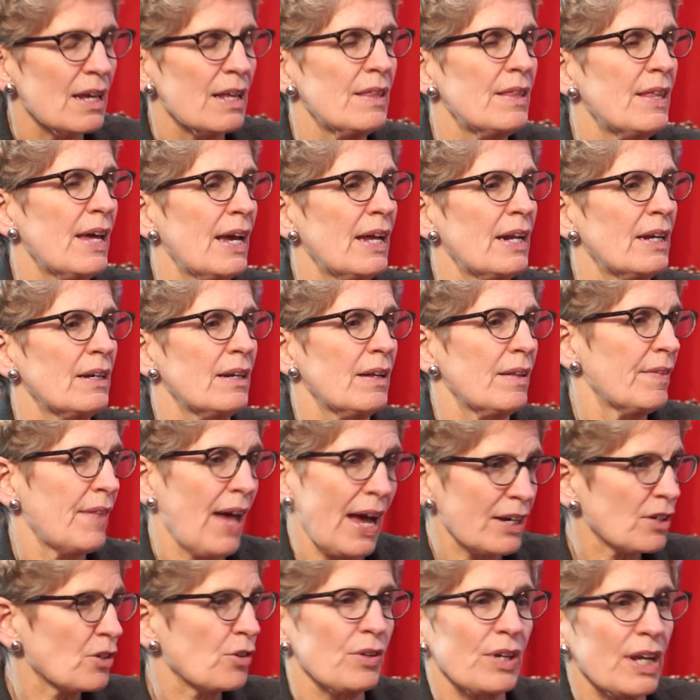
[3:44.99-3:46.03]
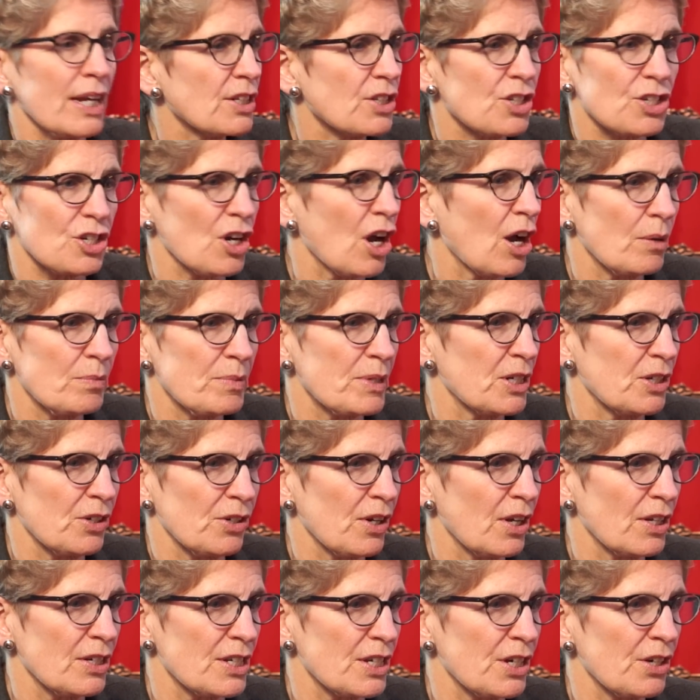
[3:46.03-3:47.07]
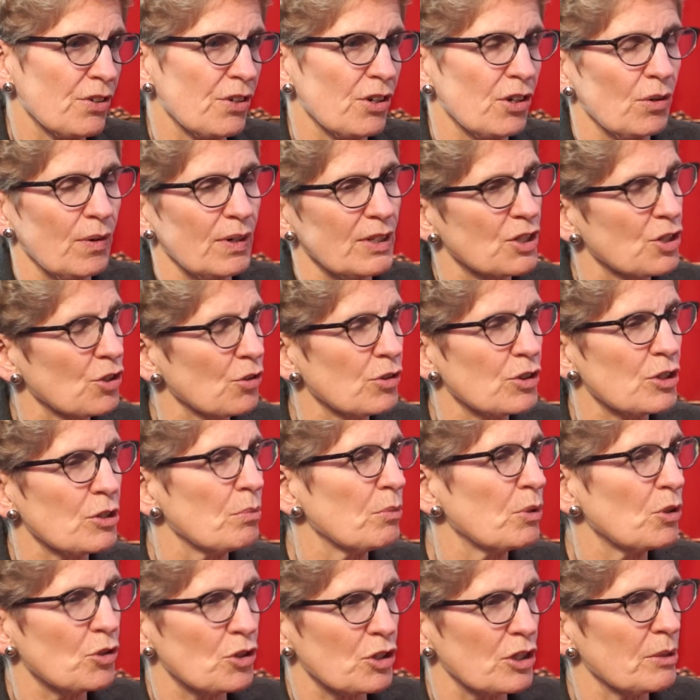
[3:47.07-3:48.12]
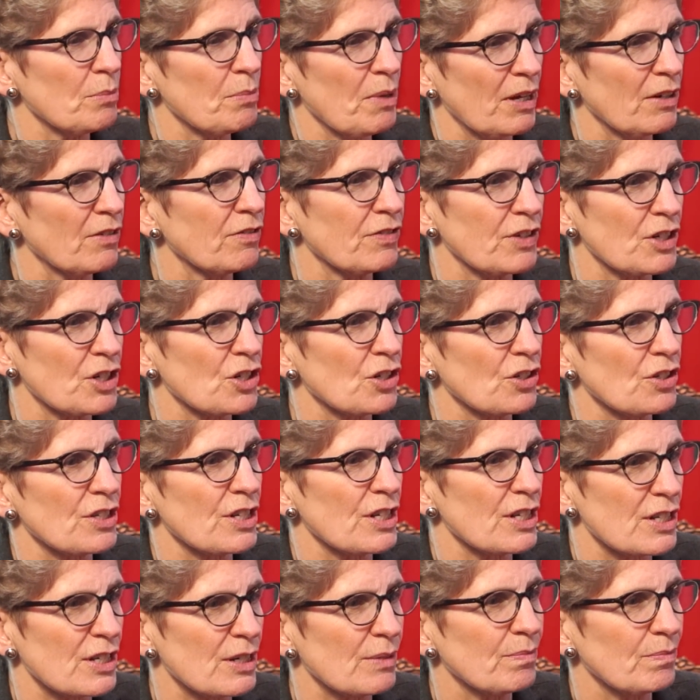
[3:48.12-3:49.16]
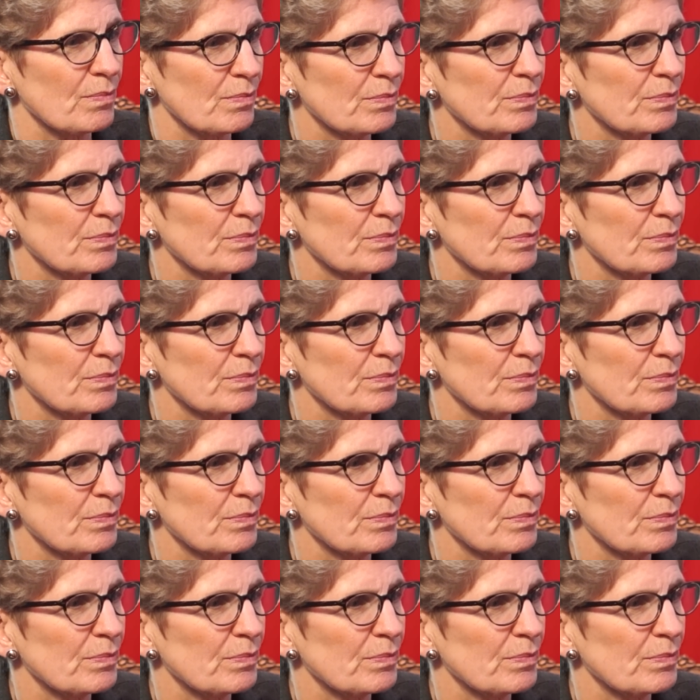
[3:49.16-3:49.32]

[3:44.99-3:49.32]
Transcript: then that creates jobs here in Ontario, and so it's a mutually beneficial system.